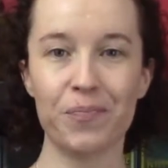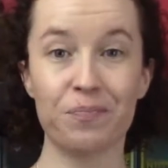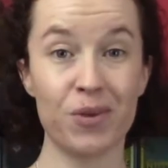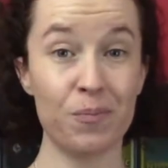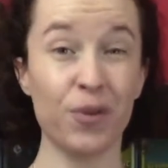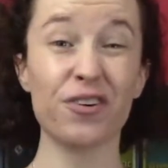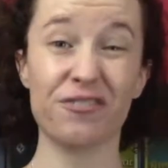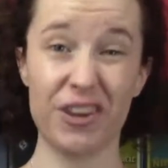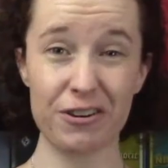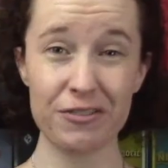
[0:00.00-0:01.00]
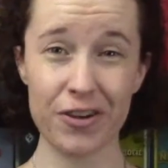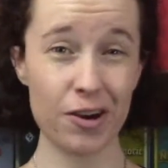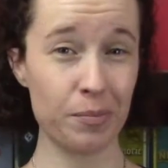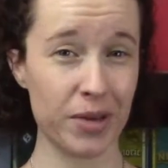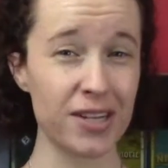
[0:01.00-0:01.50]
People are very,
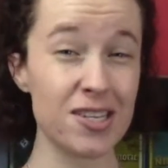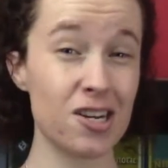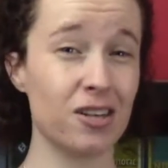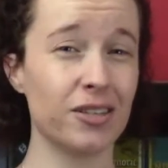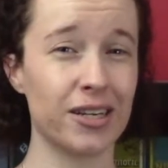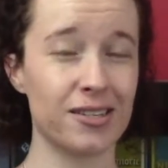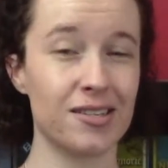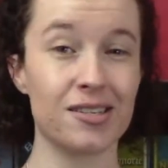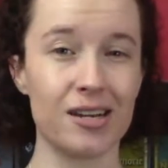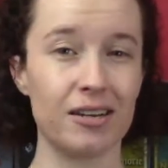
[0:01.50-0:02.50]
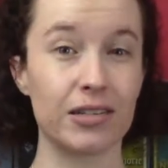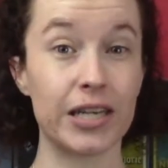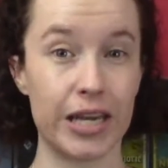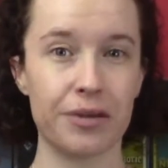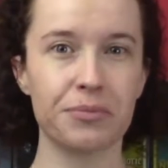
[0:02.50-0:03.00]
very mixed on legacy style
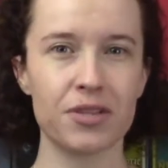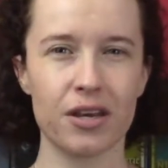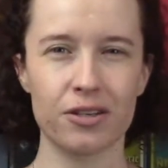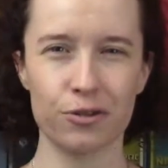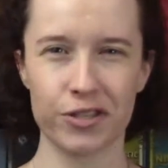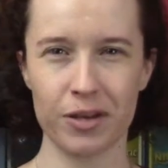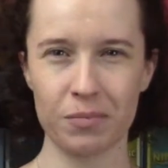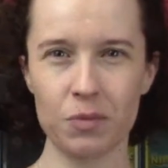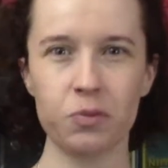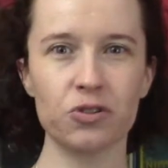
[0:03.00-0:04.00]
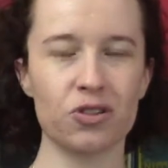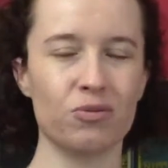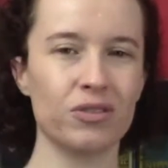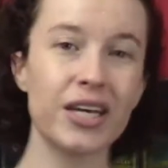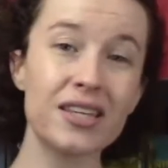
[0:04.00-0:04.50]
games. I know some people
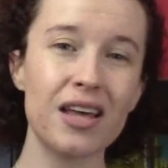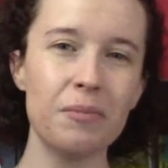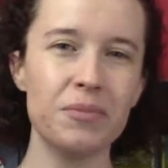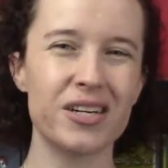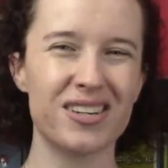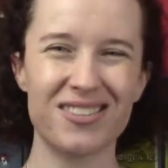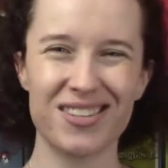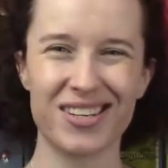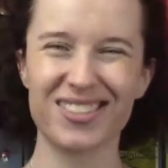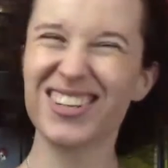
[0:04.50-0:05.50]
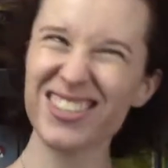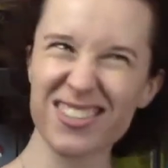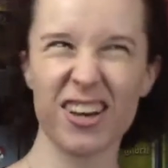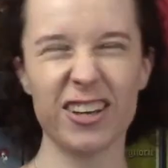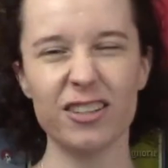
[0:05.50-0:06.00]
don't like them because it does
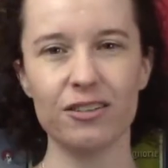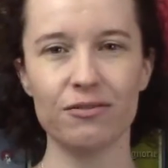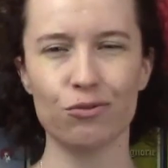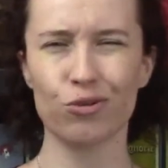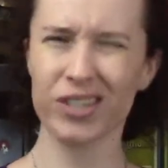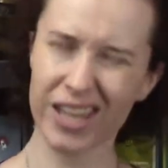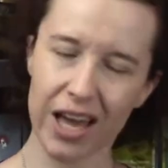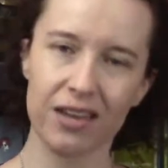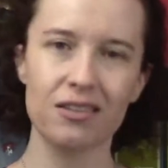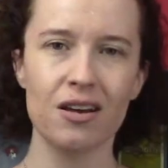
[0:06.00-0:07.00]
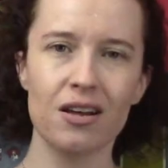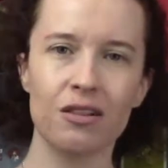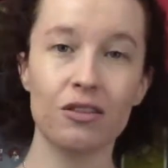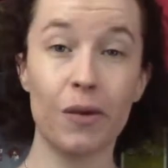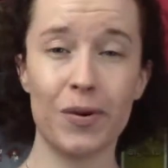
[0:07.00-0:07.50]
kind of, or it can,
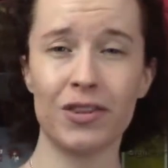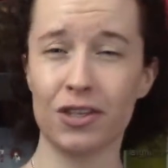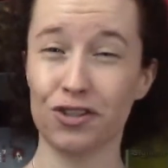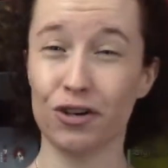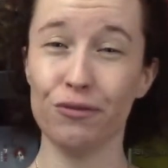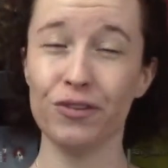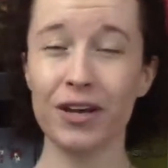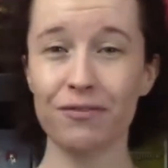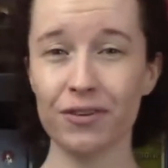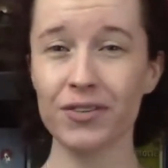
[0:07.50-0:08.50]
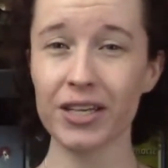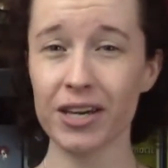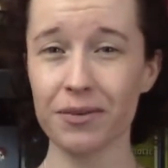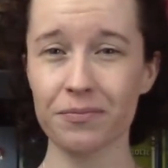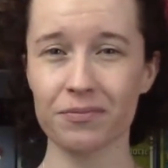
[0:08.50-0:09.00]
limit the shelf life of the
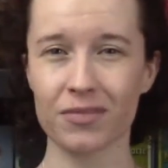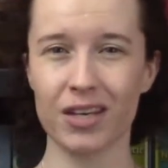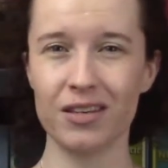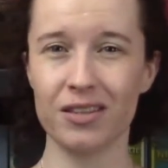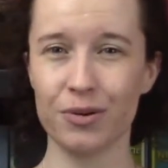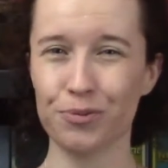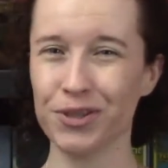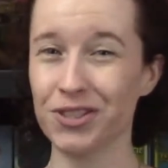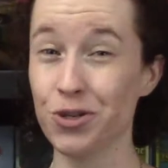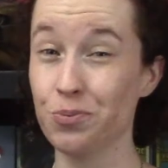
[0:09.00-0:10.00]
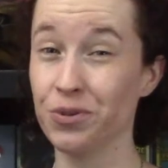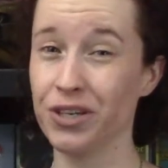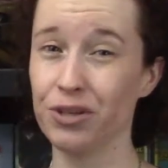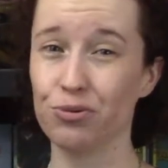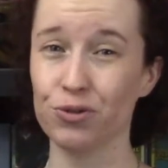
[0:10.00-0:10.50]
game, in that once you
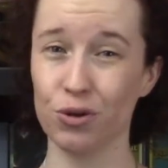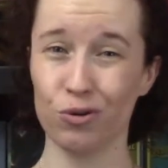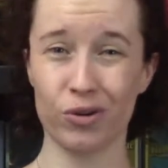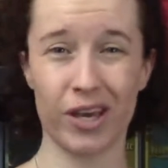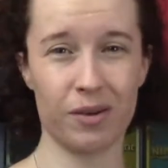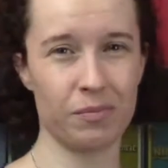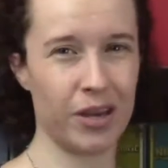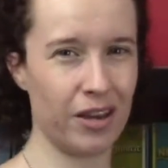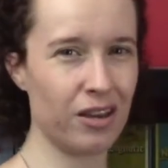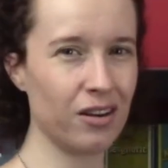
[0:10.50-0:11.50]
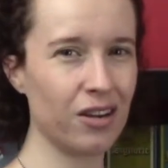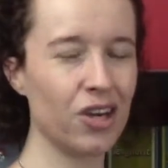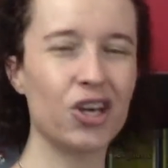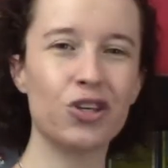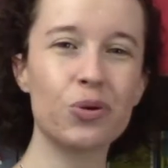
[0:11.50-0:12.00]
play through the whole campaign,
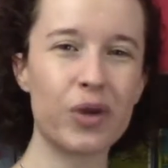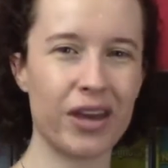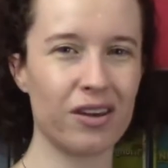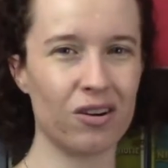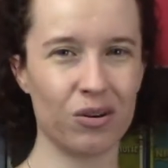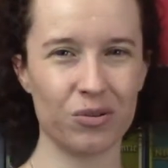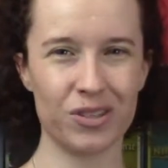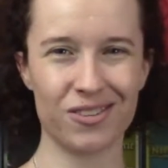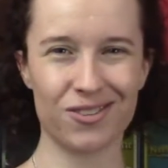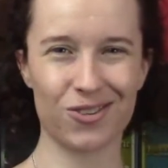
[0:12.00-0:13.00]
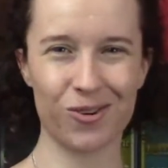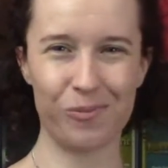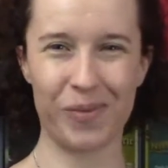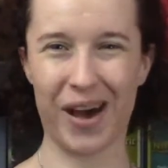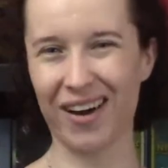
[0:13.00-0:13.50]
you can't always go
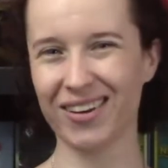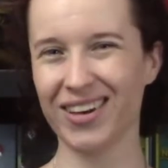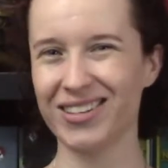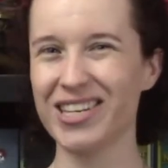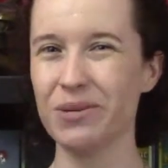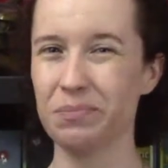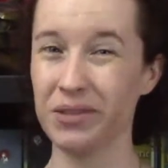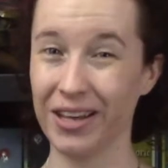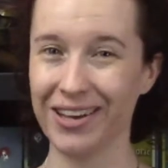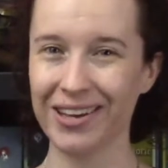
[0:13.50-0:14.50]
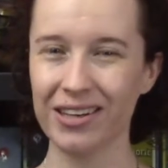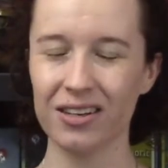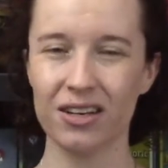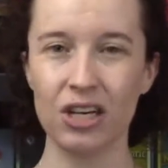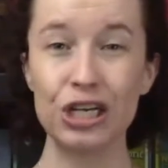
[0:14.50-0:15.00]
back and keep playing it.
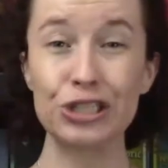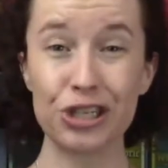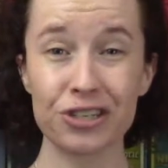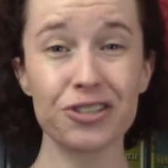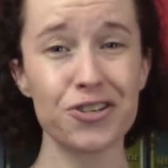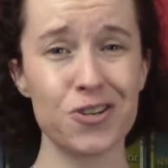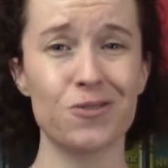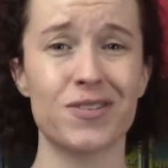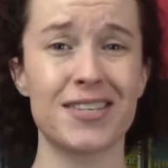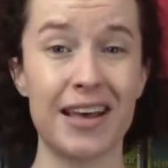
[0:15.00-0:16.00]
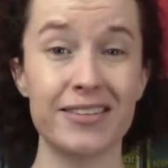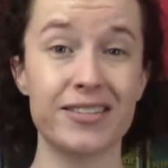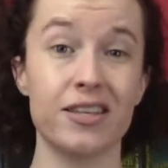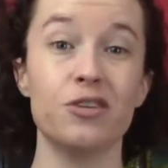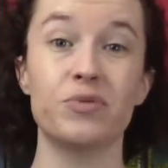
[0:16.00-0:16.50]
Charterstone says
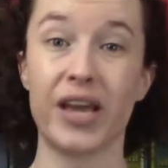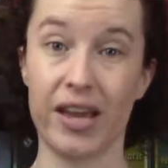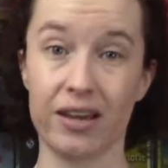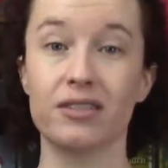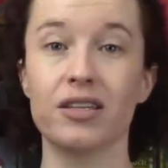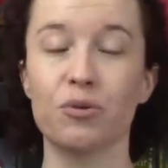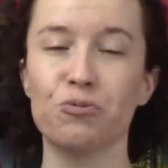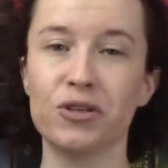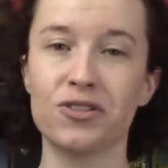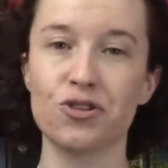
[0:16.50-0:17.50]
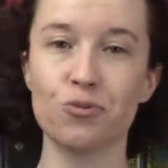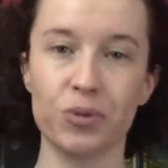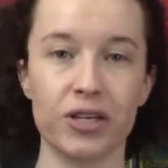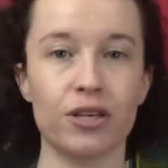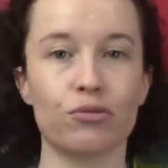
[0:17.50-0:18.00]
that you can, that once you
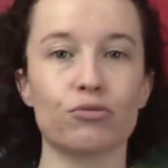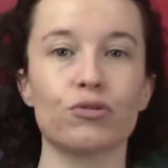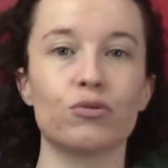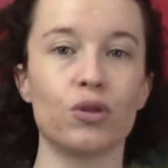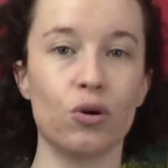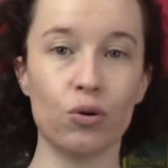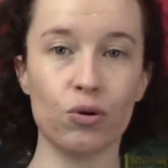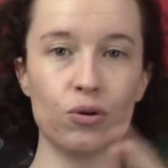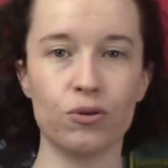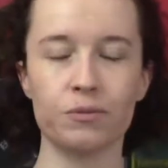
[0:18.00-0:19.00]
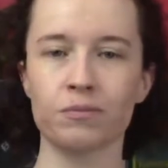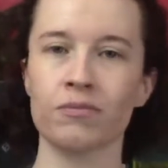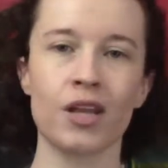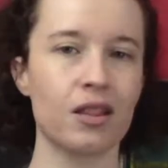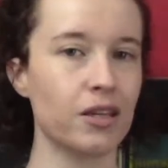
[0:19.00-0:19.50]
play through the whole
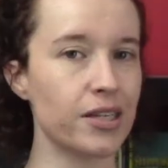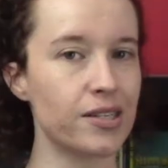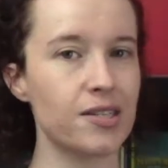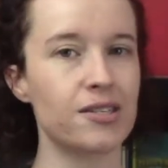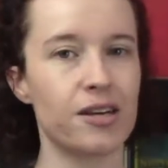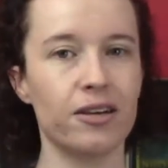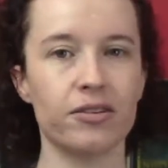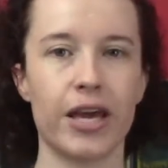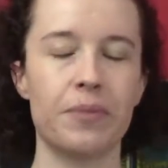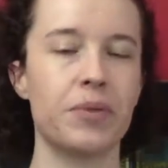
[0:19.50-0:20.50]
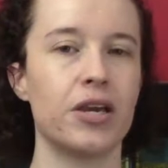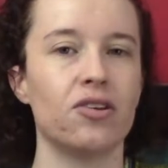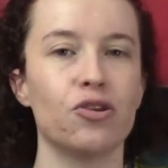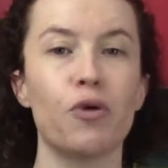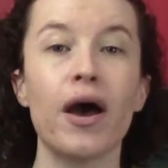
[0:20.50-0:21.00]
legacy style
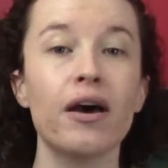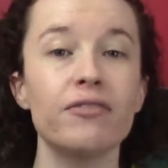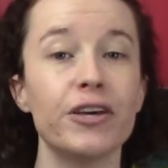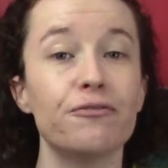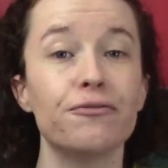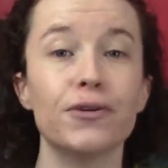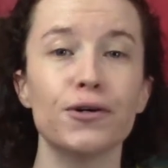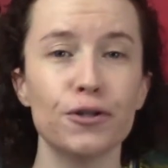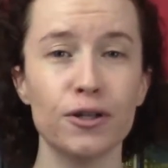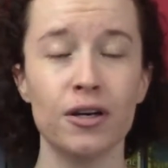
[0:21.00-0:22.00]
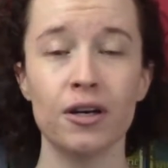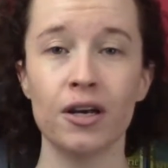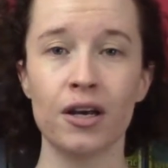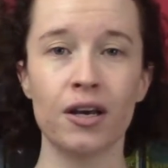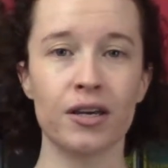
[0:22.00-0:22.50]
campaign, you have a full
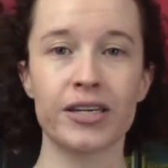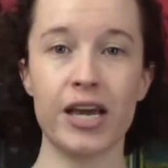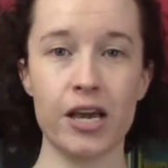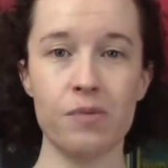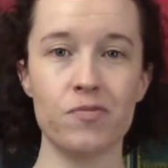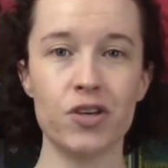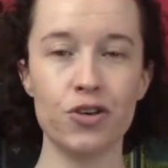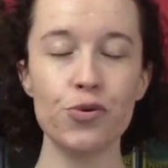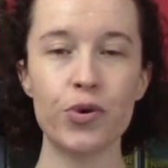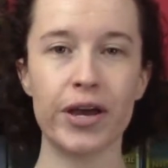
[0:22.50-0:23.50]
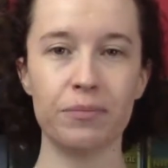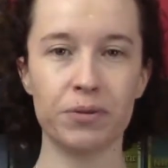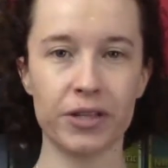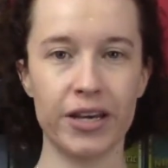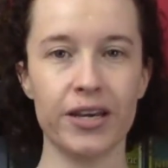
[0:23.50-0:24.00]
game that you can
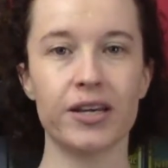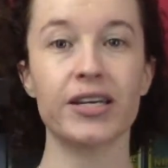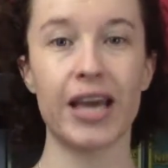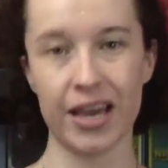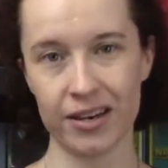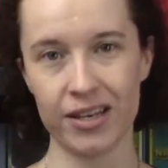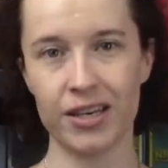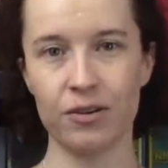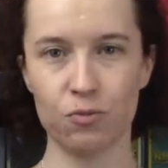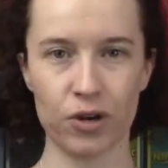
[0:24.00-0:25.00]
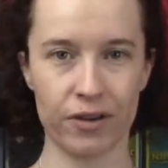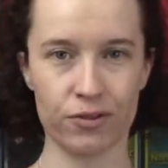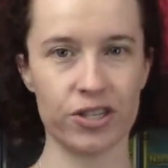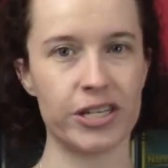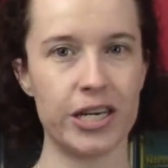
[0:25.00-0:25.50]
play again in
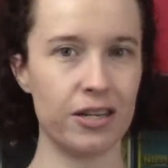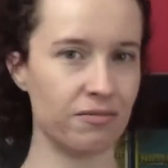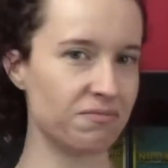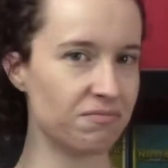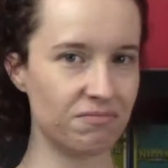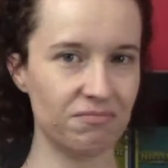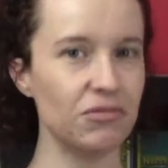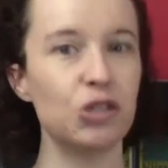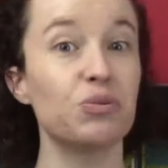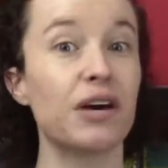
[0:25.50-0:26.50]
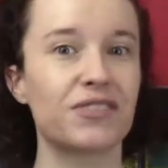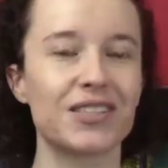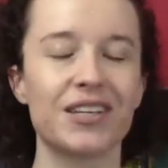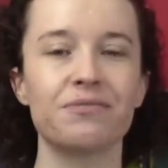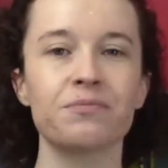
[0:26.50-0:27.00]
whatever state you left it
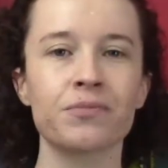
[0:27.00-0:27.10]
in.